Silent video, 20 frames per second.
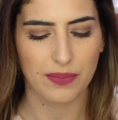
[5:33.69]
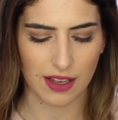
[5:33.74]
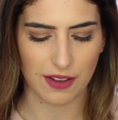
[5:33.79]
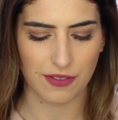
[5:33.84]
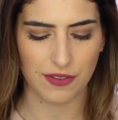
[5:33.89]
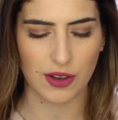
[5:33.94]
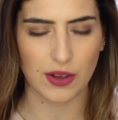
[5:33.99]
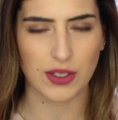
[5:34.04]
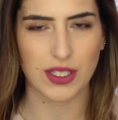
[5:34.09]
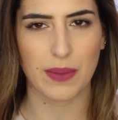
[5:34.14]

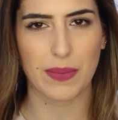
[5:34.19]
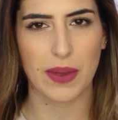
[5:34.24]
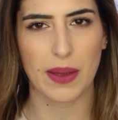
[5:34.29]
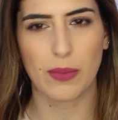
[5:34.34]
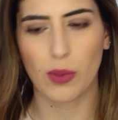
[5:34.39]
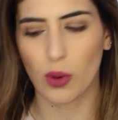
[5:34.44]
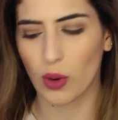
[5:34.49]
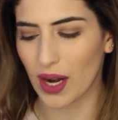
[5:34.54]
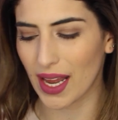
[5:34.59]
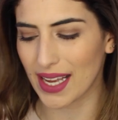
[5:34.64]
It feels a
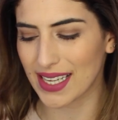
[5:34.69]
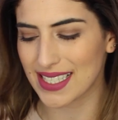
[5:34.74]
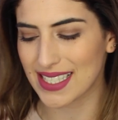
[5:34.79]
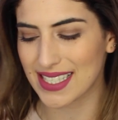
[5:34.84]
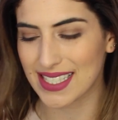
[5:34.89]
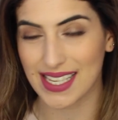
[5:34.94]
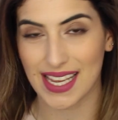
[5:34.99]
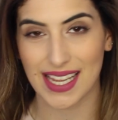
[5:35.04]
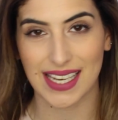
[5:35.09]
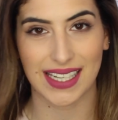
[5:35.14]
bit more like
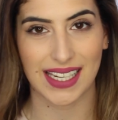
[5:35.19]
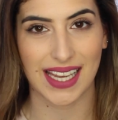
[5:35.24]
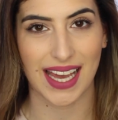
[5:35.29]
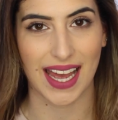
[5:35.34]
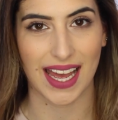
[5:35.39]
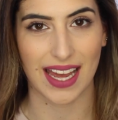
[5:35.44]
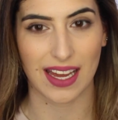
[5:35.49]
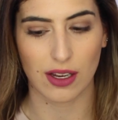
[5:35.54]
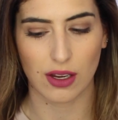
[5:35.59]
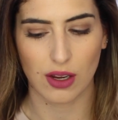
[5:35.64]

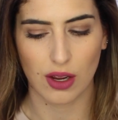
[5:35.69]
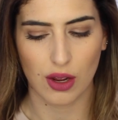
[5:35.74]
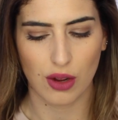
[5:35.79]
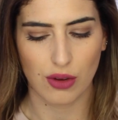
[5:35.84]
skincare